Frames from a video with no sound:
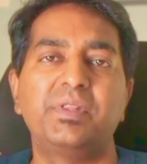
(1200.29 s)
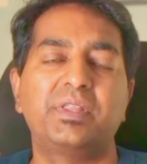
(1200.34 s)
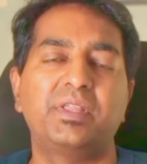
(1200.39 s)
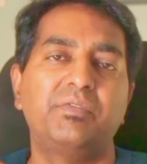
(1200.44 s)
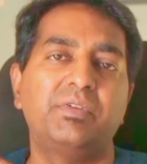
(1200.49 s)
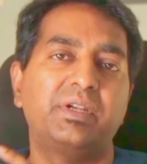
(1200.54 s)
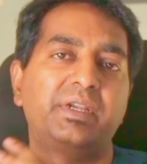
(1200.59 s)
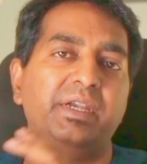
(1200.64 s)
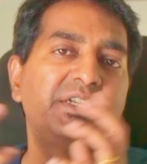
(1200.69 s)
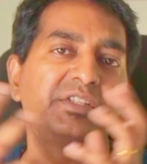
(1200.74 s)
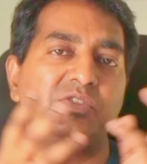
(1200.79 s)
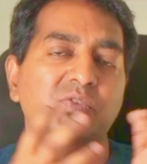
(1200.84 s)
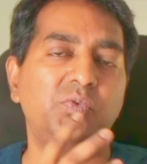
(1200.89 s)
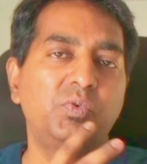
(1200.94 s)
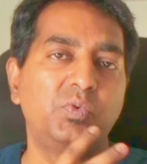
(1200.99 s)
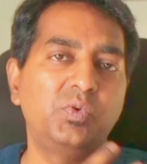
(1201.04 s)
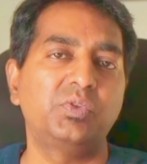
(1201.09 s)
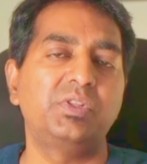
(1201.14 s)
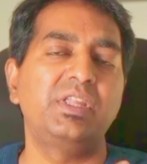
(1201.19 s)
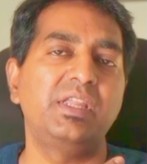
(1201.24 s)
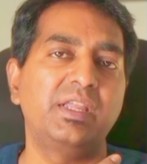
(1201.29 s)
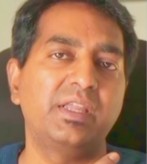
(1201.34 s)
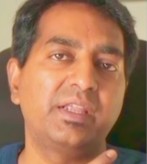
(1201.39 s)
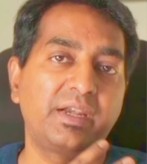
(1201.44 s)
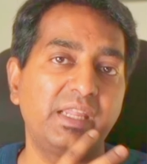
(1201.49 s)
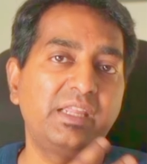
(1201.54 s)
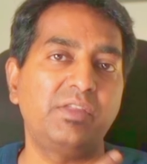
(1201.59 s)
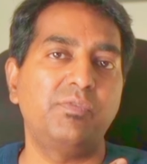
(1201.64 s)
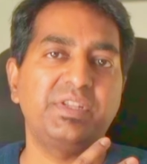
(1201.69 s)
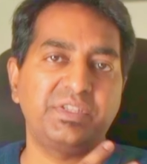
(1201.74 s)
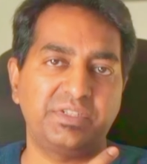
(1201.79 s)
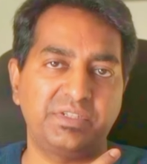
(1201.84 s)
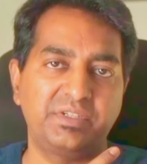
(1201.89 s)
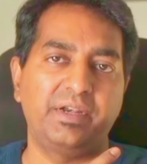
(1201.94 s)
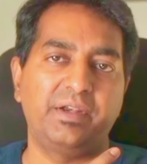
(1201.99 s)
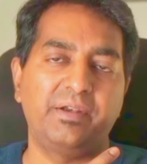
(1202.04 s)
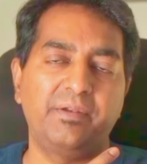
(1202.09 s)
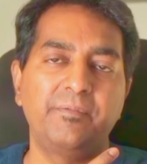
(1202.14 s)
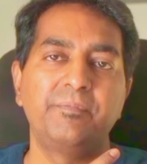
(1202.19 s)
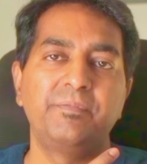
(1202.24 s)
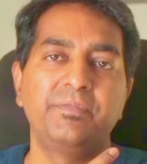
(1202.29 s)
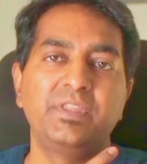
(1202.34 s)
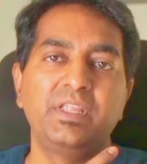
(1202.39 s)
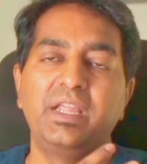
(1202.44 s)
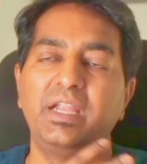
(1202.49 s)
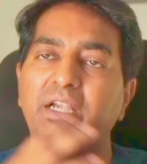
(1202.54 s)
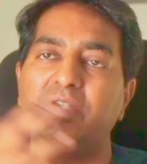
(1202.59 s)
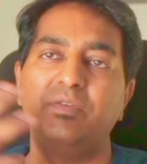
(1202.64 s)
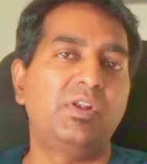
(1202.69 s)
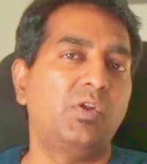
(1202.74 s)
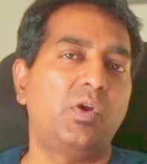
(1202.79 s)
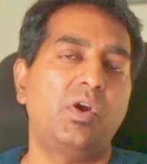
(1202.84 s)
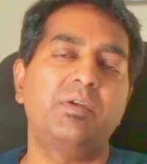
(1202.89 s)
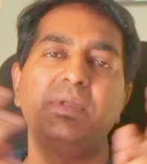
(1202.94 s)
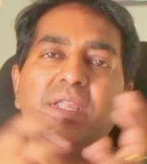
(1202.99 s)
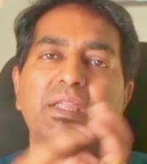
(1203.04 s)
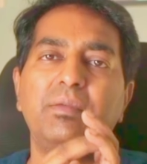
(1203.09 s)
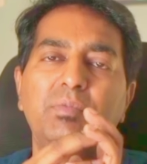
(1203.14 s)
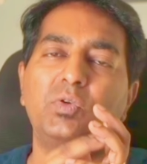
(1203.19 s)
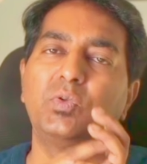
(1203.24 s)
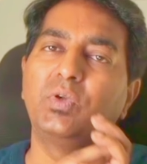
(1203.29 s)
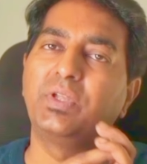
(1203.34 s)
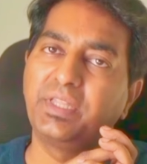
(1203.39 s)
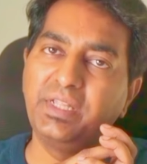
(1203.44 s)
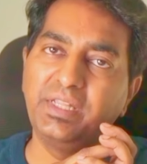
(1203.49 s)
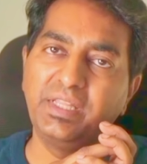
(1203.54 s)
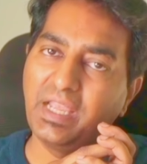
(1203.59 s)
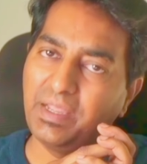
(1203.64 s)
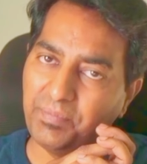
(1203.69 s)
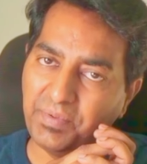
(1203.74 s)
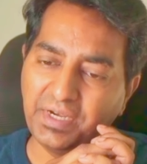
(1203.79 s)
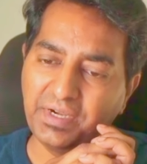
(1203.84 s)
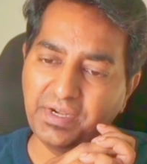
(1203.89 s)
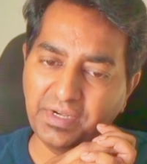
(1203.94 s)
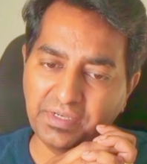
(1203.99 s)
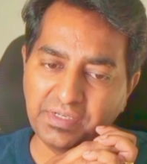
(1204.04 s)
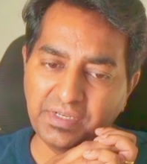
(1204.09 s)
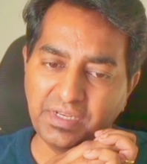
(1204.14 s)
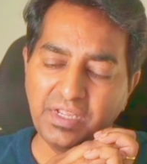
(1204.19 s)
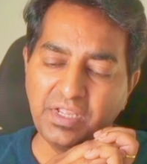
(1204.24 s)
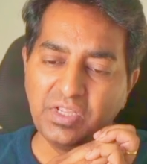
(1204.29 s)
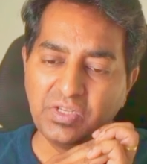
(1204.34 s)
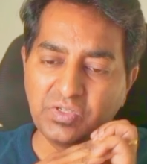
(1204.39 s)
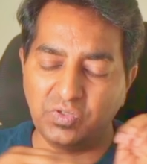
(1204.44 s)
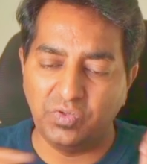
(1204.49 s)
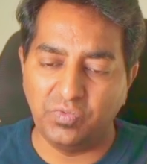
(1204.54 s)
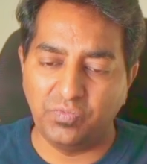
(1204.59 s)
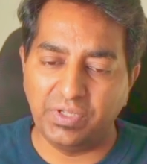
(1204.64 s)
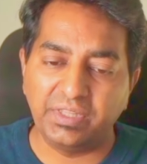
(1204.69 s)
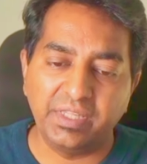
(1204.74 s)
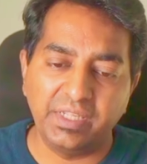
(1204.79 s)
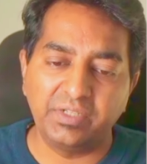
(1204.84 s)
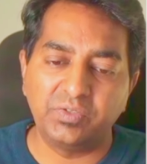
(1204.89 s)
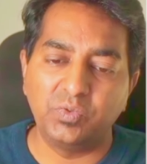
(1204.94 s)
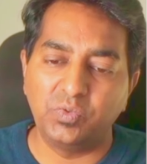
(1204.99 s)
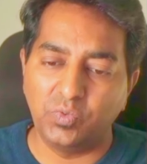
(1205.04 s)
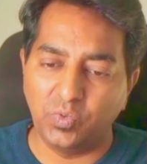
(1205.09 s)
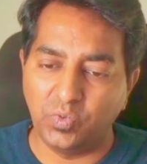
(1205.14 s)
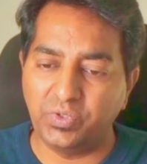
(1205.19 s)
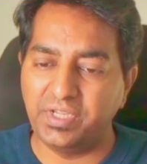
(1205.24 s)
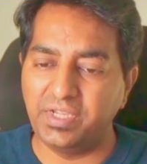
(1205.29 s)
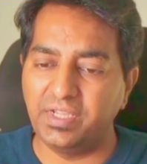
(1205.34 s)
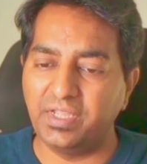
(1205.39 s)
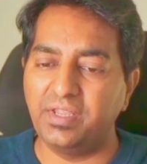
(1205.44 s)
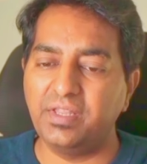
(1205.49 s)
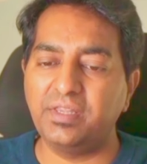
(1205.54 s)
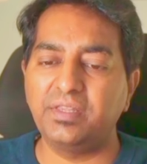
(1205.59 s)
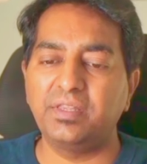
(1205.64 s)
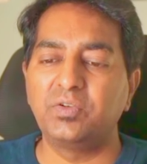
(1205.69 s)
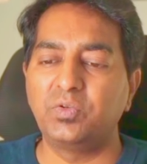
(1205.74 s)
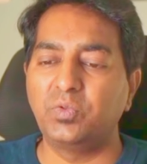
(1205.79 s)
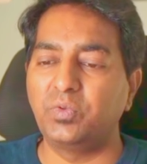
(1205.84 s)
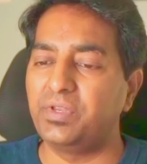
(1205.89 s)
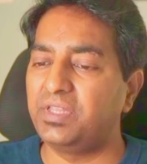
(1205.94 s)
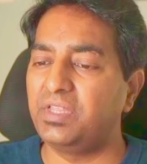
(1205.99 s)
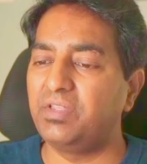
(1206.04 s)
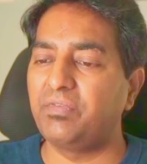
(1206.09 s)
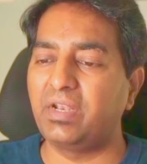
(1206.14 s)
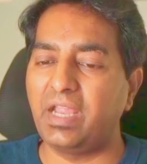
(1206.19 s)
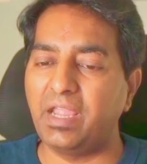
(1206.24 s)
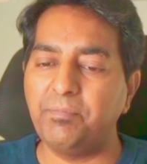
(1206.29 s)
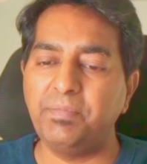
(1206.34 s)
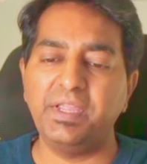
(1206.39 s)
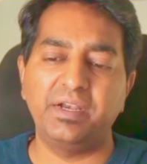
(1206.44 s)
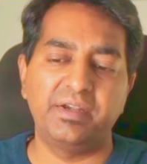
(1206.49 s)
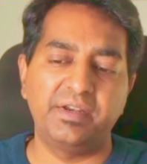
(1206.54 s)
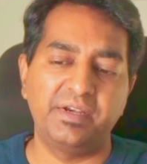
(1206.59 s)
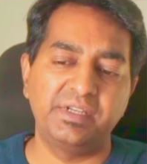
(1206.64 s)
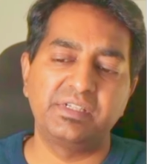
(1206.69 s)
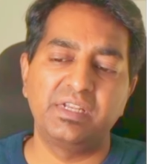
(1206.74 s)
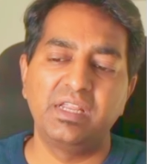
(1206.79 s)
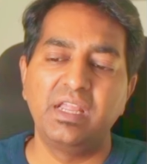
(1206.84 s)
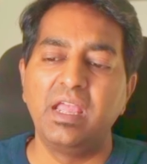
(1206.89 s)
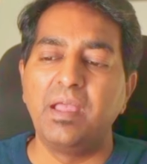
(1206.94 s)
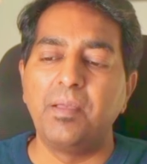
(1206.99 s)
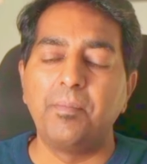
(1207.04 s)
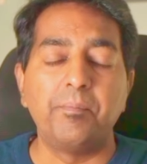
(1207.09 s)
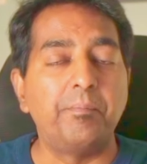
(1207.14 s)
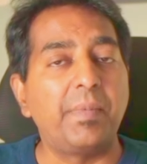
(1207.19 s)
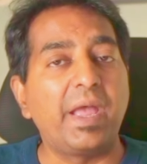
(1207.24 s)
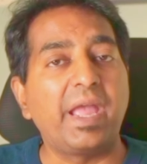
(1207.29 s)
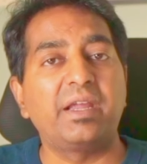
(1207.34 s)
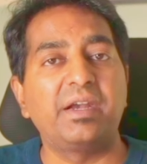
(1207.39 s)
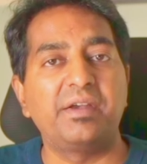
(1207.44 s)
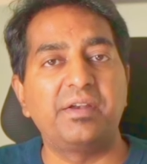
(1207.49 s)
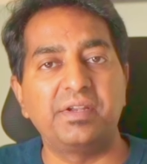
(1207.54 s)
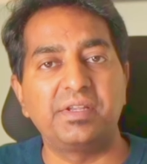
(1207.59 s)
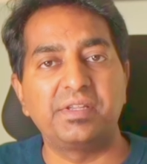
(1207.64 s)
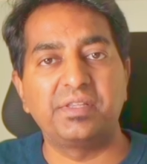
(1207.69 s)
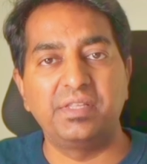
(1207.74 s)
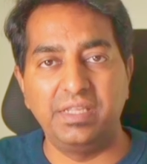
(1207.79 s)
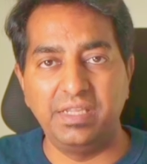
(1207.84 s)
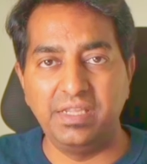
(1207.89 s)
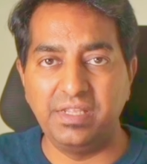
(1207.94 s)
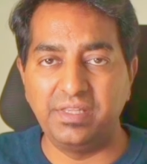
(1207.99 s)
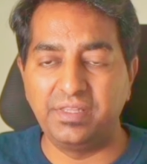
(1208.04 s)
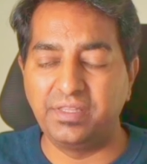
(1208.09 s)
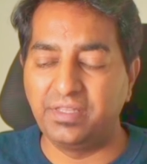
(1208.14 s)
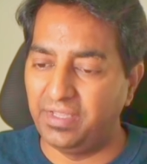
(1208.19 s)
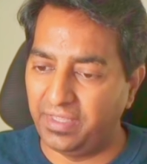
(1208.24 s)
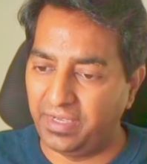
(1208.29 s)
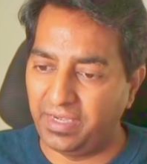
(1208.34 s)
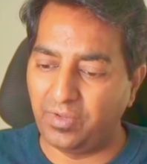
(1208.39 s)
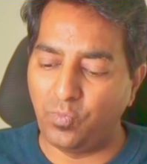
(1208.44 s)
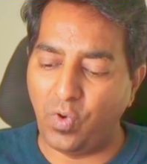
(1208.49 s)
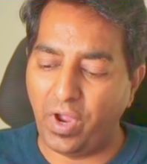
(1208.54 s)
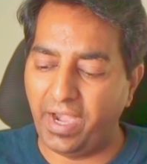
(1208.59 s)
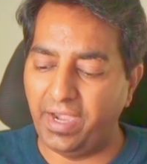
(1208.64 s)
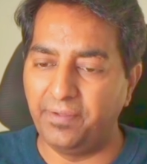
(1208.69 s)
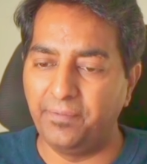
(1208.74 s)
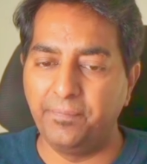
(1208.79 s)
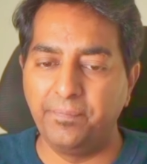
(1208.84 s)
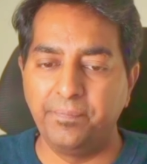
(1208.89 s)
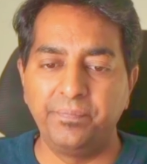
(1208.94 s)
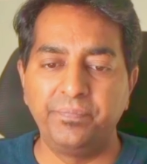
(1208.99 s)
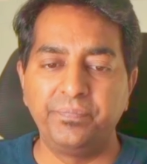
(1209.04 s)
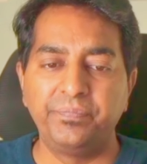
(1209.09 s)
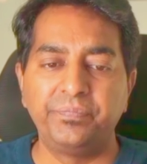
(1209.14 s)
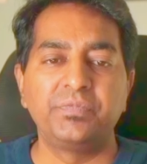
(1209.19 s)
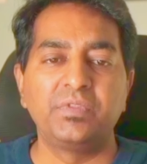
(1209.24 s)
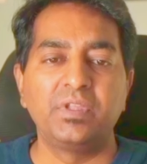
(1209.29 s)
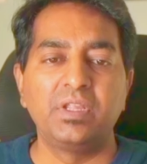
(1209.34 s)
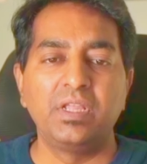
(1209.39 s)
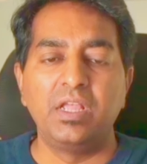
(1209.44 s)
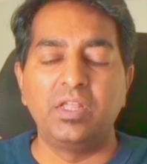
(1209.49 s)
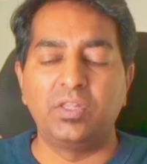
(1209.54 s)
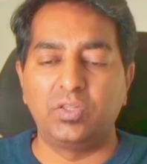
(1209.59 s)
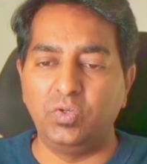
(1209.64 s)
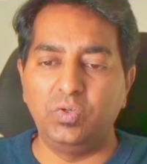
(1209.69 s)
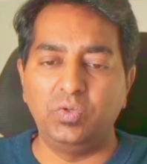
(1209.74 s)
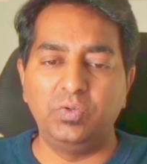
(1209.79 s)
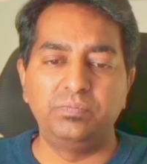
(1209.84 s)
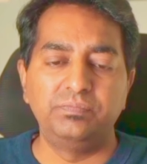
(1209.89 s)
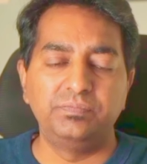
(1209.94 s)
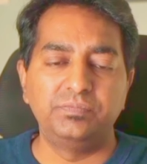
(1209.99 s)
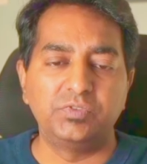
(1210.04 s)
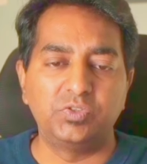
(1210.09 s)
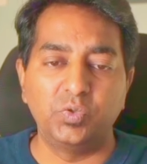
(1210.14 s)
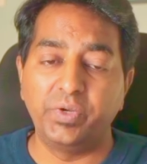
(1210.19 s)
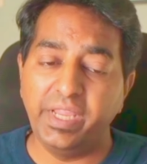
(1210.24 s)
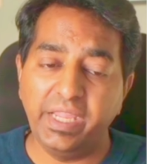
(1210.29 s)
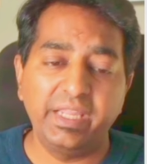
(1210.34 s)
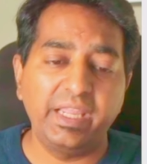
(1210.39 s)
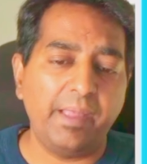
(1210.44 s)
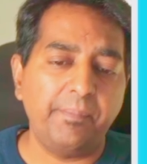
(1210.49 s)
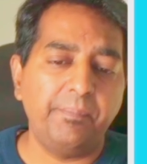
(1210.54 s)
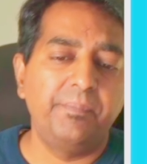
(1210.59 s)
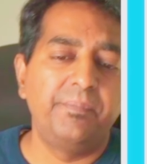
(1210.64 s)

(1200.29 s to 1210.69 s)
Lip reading: server gets to know the requester, it will not be able to assign the IP address. So one thing to note here is to receive an IP address, MAC address is required. So to recap,